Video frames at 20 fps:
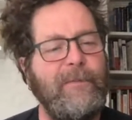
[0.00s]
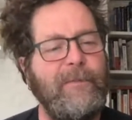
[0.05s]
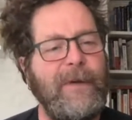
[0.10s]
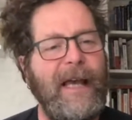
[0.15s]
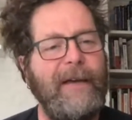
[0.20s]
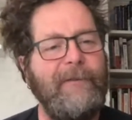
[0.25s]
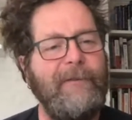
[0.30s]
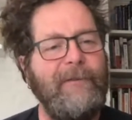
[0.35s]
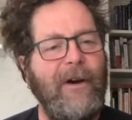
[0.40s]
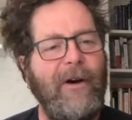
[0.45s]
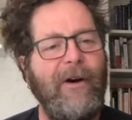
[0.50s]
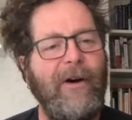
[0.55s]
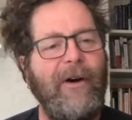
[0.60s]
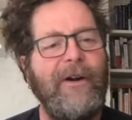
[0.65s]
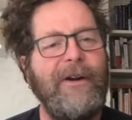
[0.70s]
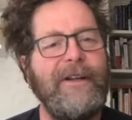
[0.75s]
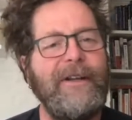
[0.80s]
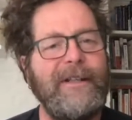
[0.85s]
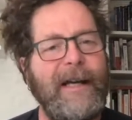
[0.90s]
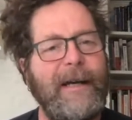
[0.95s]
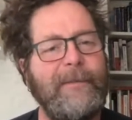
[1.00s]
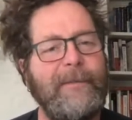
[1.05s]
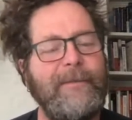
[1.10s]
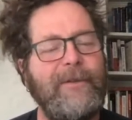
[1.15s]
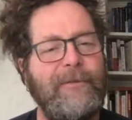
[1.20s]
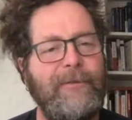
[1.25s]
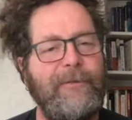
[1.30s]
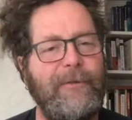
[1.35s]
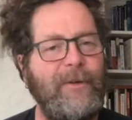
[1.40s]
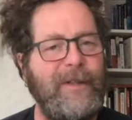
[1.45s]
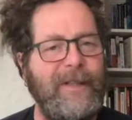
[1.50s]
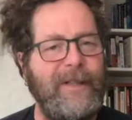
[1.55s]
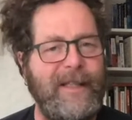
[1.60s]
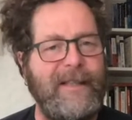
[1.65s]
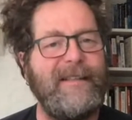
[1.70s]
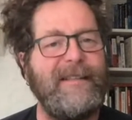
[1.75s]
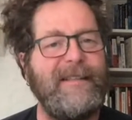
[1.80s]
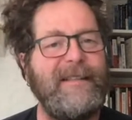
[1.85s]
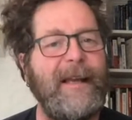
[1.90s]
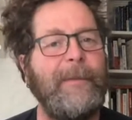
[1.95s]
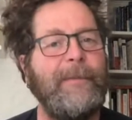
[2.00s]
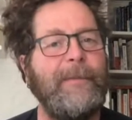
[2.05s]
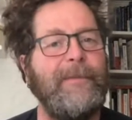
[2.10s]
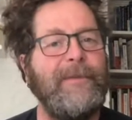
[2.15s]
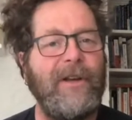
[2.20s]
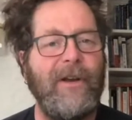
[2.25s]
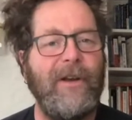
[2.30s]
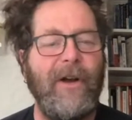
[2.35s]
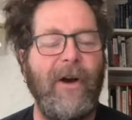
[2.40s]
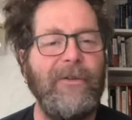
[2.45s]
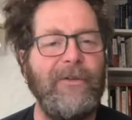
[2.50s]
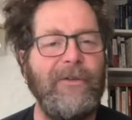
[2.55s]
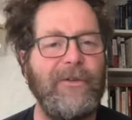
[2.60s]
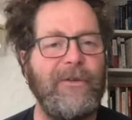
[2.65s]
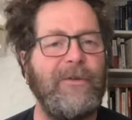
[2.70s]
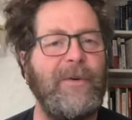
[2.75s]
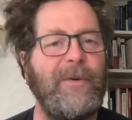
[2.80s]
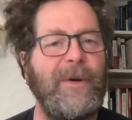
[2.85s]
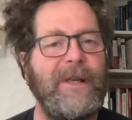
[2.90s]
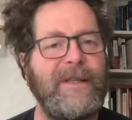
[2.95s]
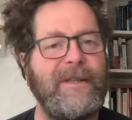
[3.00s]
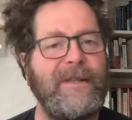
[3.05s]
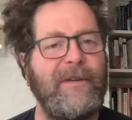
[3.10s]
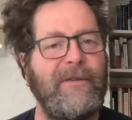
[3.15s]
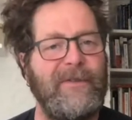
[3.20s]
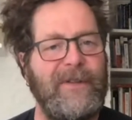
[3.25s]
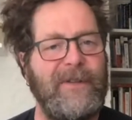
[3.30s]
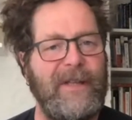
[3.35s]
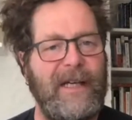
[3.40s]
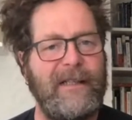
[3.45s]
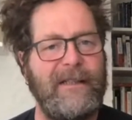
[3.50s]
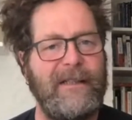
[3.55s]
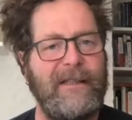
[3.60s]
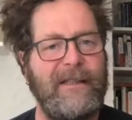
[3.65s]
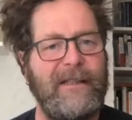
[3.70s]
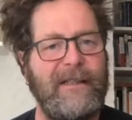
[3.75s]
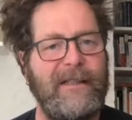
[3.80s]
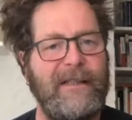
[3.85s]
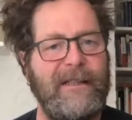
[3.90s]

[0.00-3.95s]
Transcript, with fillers: we have a hard time to fully accept the consequence of that,